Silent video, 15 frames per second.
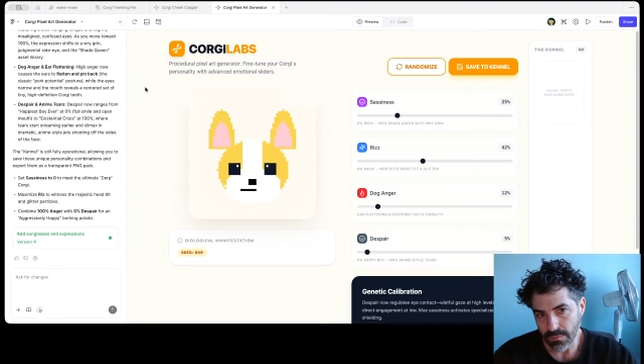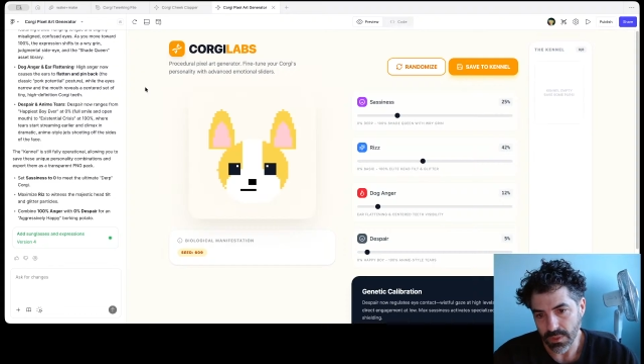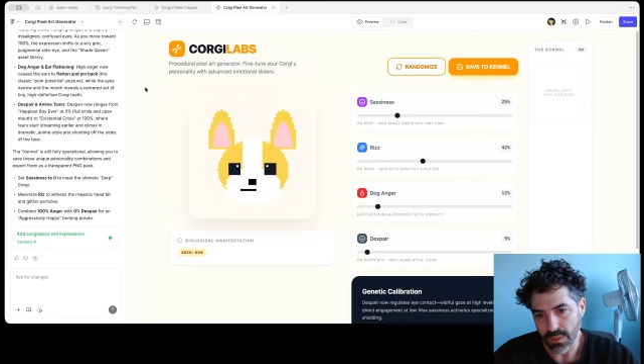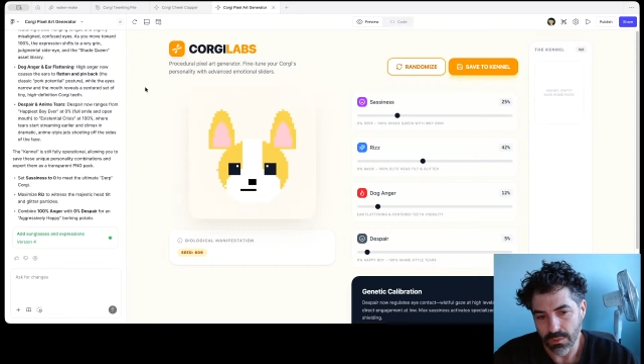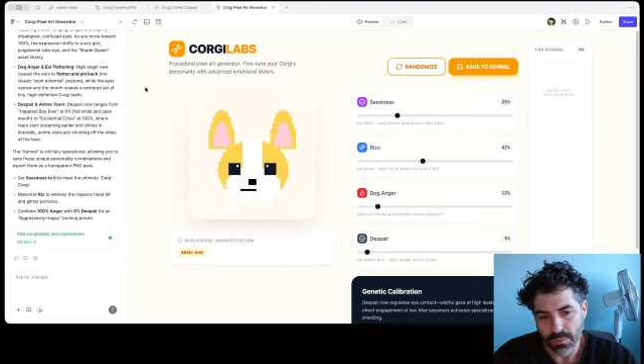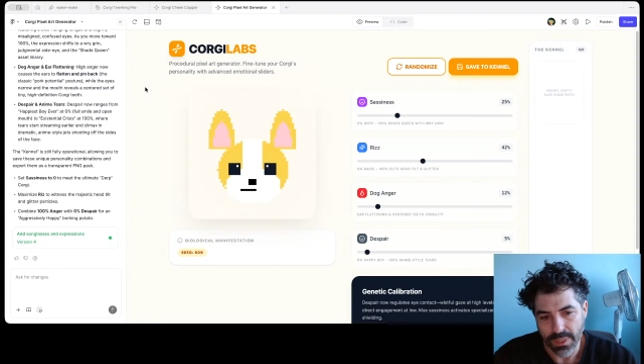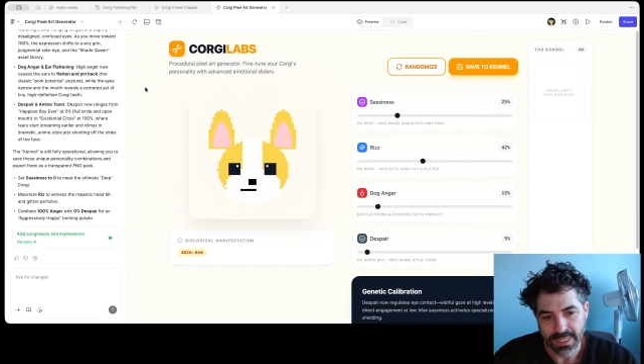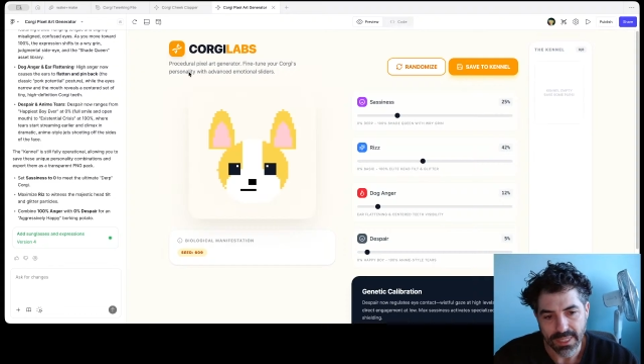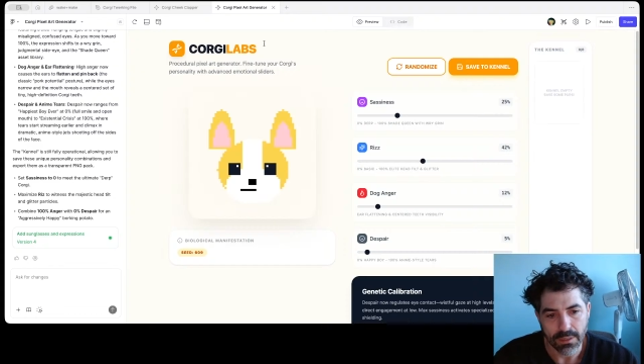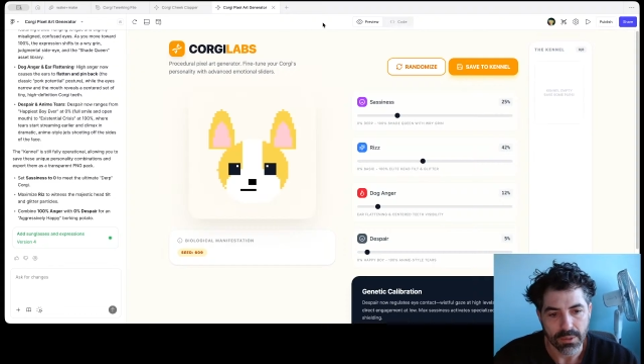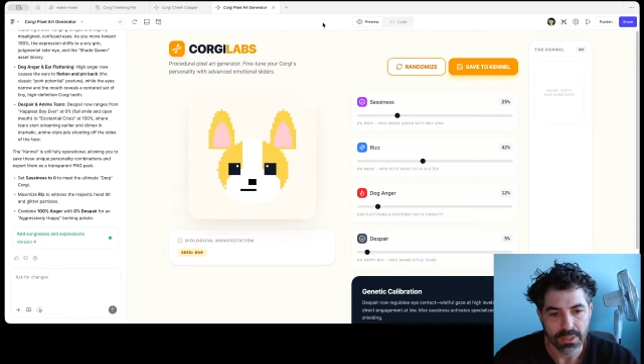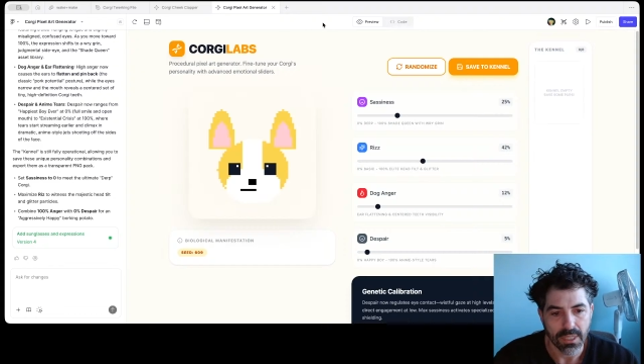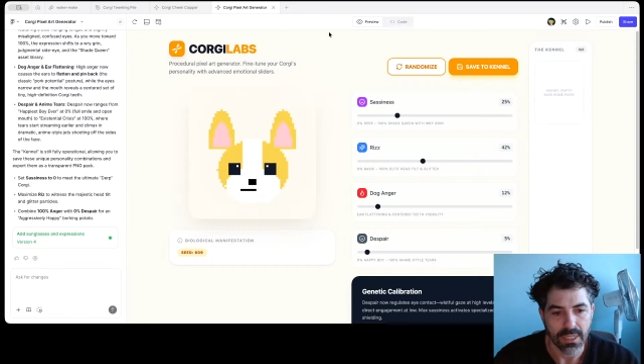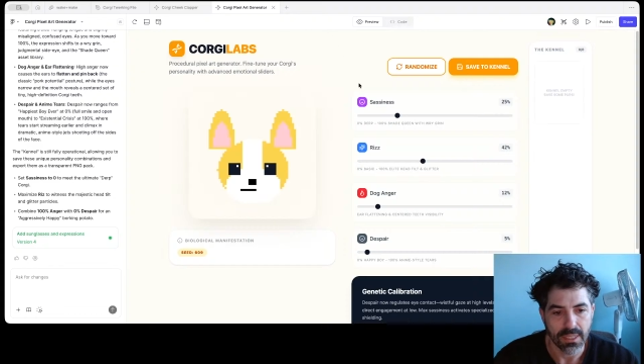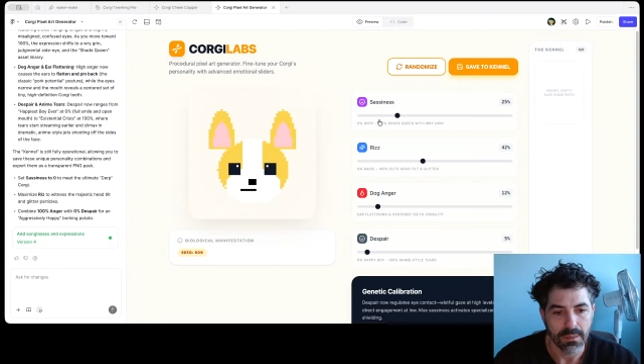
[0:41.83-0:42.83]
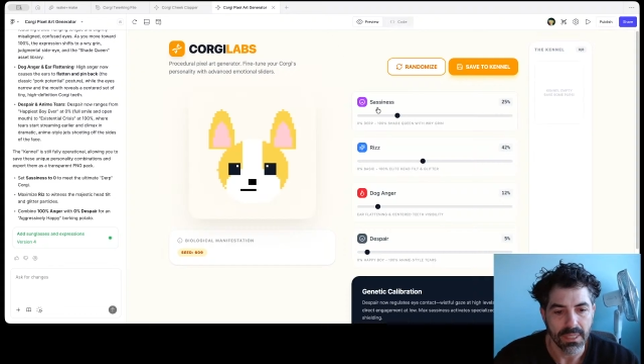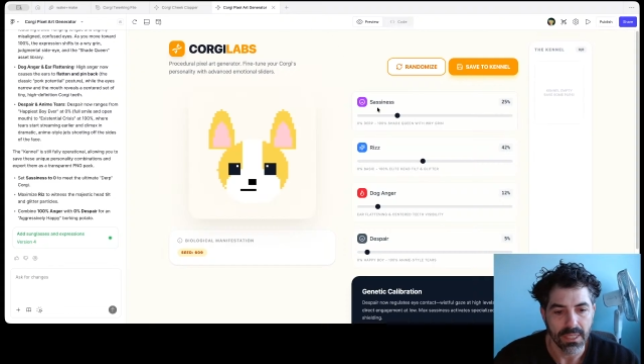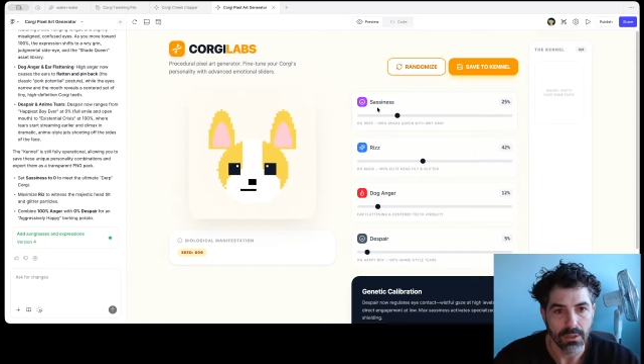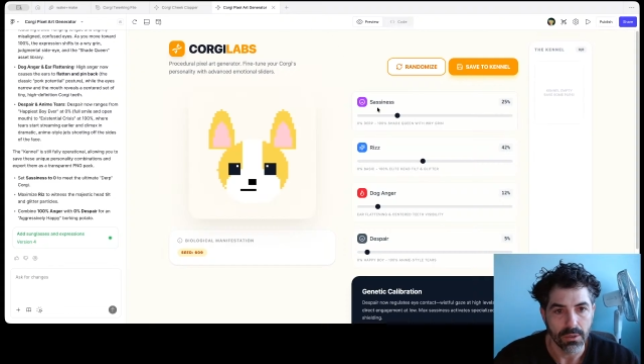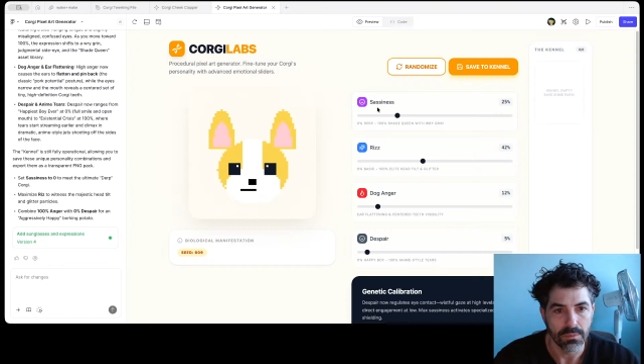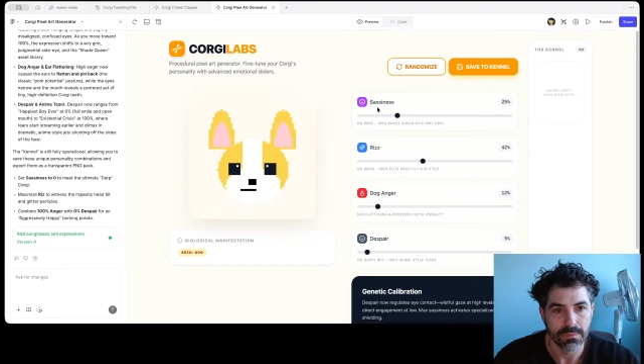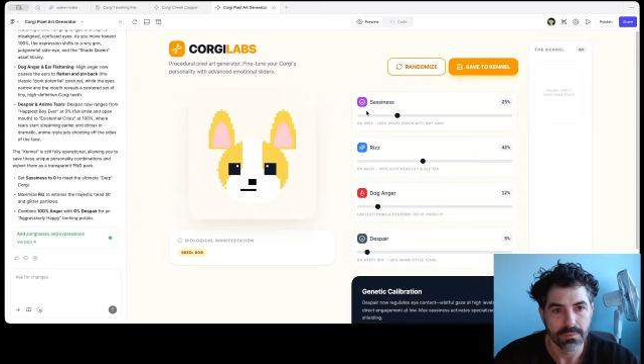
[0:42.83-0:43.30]
Right now, we're talking
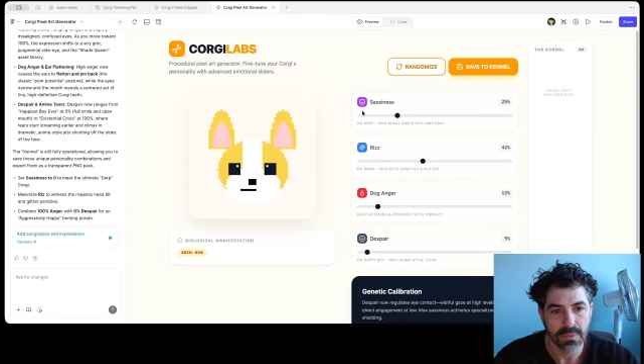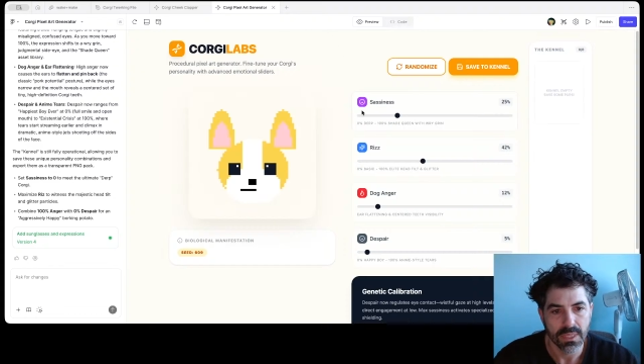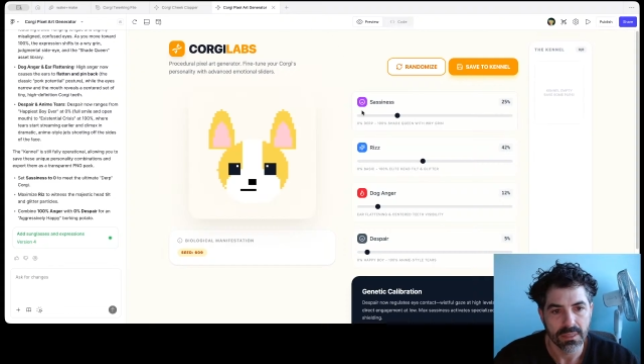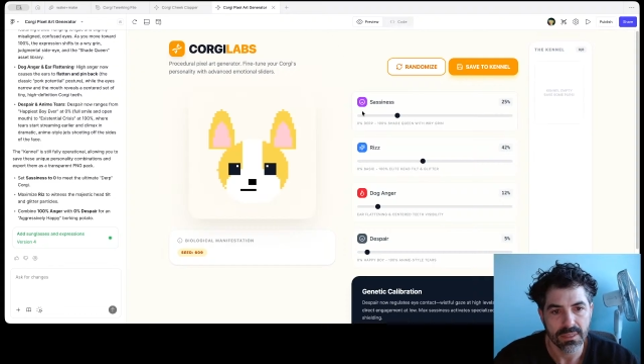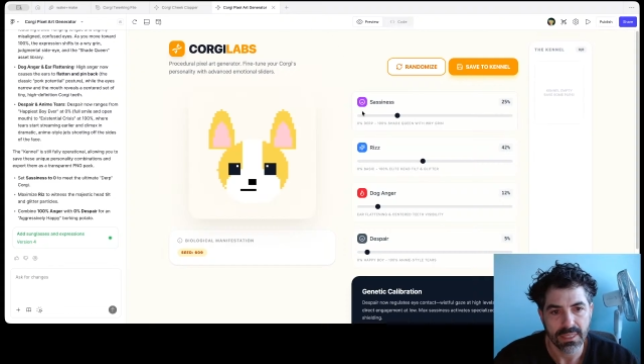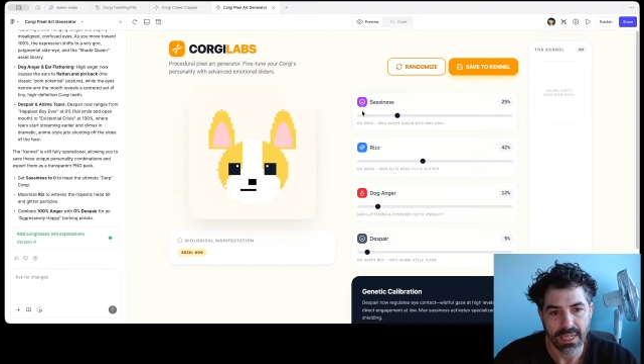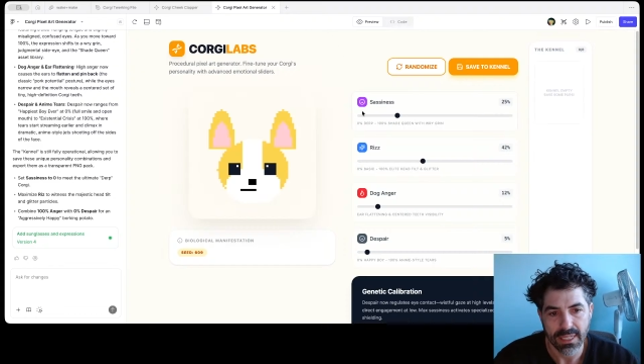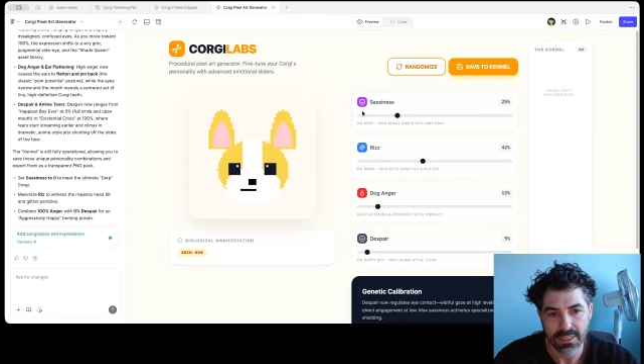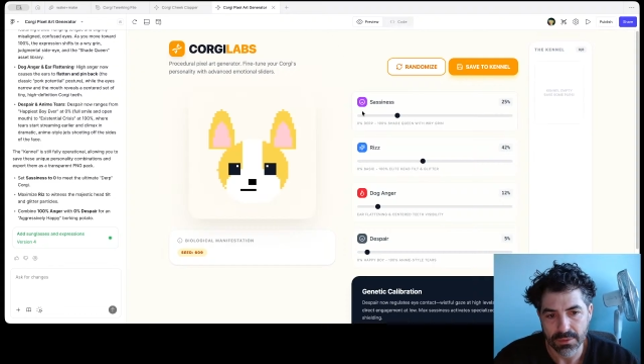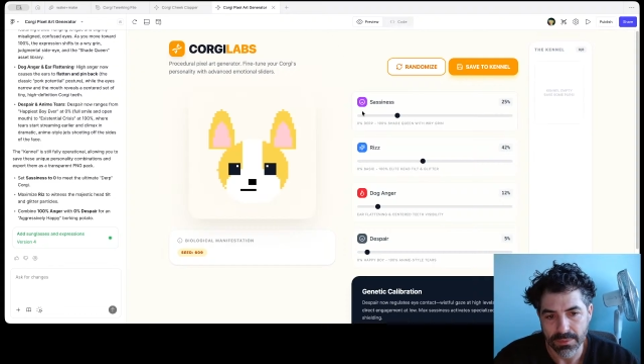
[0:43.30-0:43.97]
about sass,